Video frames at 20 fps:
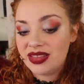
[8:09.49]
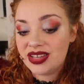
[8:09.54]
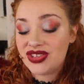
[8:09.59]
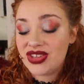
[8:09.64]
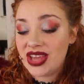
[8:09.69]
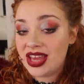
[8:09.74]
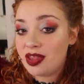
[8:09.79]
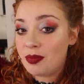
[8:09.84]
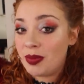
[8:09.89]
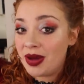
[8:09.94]
This
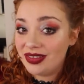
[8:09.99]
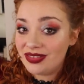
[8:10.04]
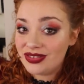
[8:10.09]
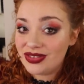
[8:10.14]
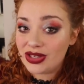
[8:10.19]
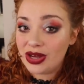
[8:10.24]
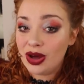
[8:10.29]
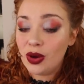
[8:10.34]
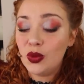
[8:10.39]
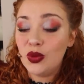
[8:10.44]
year the
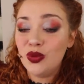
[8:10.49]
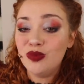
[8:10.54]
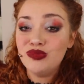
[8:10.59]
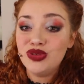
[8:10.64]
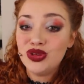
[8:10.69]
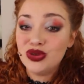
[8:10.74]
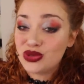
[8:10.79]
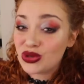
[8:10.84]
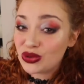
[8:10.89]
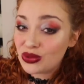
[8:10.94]
puns are all
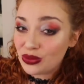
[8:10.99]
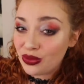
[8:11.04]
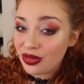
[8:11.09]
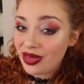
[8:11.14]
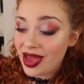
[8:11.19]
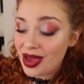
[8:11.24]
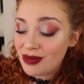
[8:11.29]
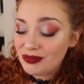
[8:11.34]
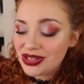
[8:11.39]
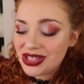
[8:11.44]
musical
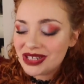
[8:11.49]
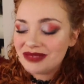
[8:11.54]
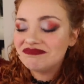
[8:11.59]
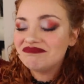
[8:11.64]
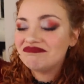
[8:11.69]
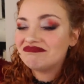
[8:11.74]
themed.